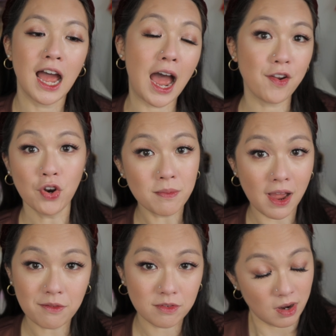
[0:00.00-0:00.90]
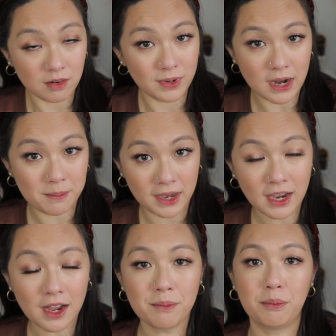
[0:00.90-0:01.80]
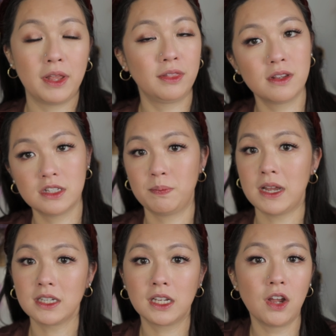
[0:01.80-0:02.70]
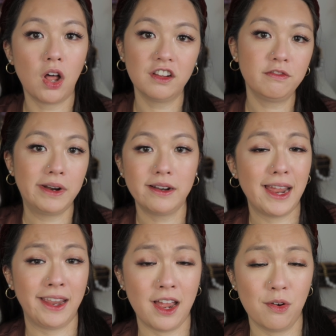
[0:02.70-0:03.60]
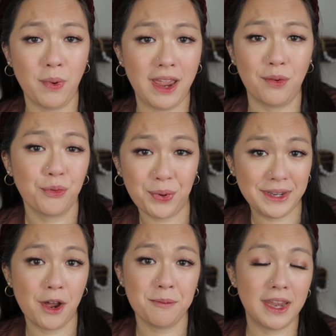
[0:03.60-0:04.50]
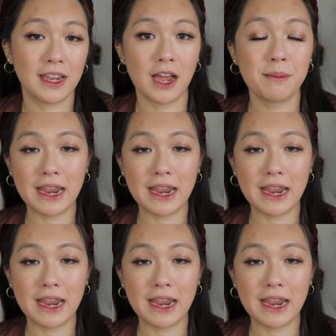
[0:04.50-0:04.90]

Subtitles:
I don't mind wearing without makeup, but this particular olive brown I can't wear without makeup.